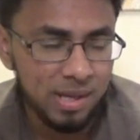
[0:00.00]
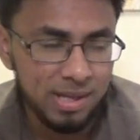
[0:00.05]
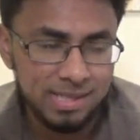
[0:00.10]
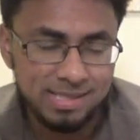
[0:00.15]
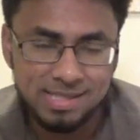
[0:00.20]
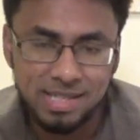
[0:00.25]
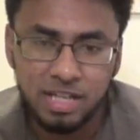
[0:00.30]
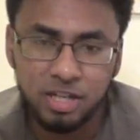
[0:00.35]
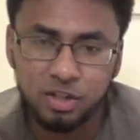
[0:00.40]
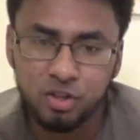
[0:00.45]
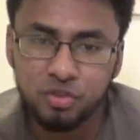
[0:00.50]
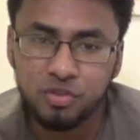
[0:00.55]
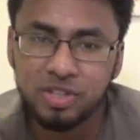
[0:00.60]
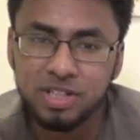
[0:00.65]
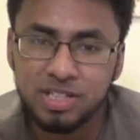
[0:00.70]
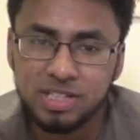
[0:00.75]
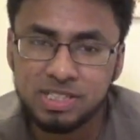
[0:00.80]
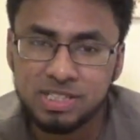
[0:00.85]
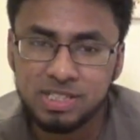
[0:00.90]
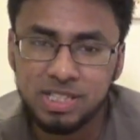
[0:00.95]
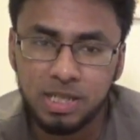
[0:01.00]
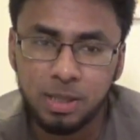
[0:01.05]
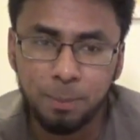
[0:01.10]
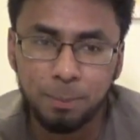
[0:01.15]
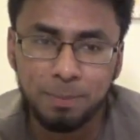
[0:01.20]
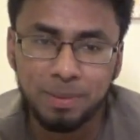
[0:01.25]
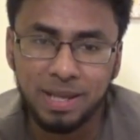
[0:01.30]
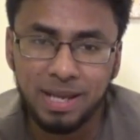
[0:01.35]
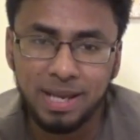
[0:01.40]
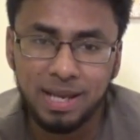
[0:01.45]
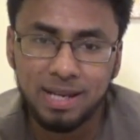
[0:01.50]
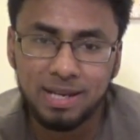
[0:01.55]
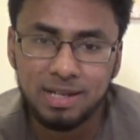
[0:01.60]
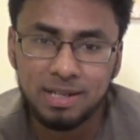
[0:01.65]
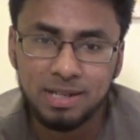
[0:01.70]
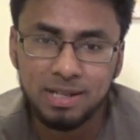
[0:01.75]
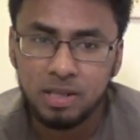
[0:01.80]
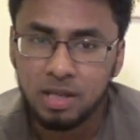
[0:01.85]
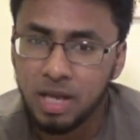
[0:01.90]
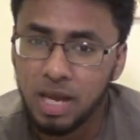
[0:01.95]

It's like greenish, it's like a plant.